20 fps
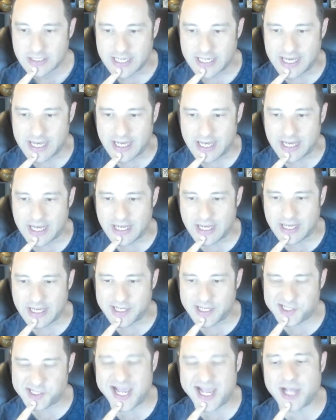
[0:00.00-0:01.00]

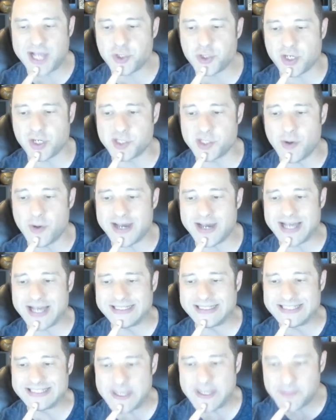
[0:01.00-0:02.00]
Sandra is going
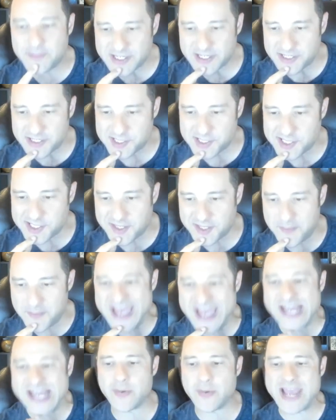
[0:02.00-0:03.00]
on Liberty of the Seas in
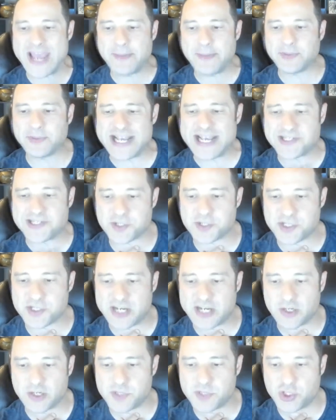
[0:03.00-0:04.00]
May. Are we able to access our
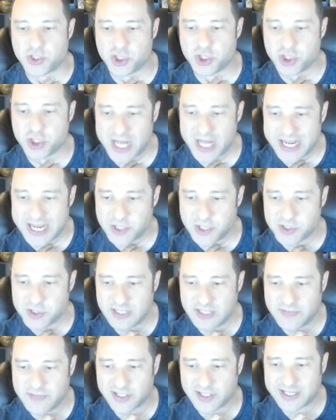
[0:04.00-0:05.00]
stateroom to change
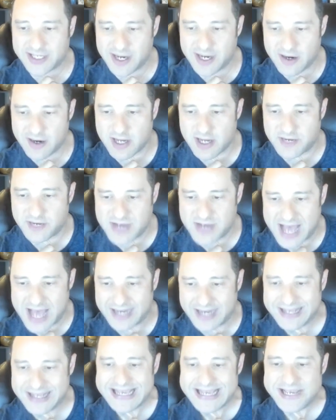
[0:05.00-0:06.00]
and leave our carry-on? If
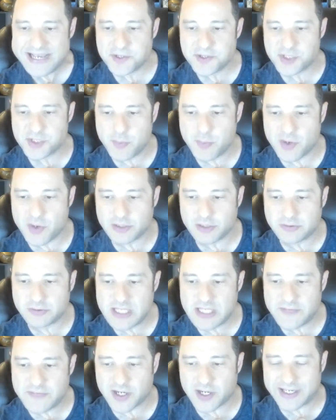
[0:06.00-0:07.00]
not, is there somewhere to
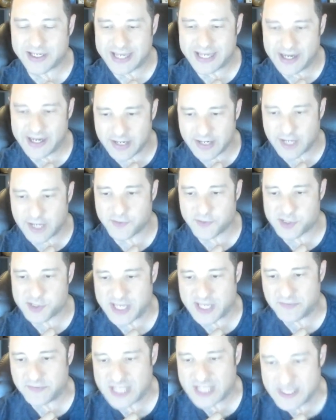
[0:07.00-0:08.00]
leave our carry-on for
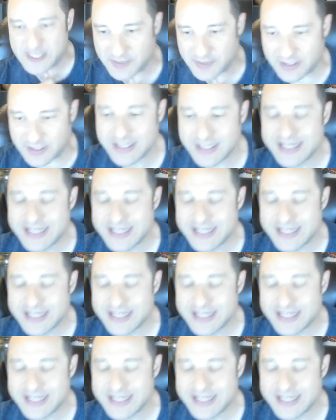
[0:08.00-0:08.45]
safekeeping?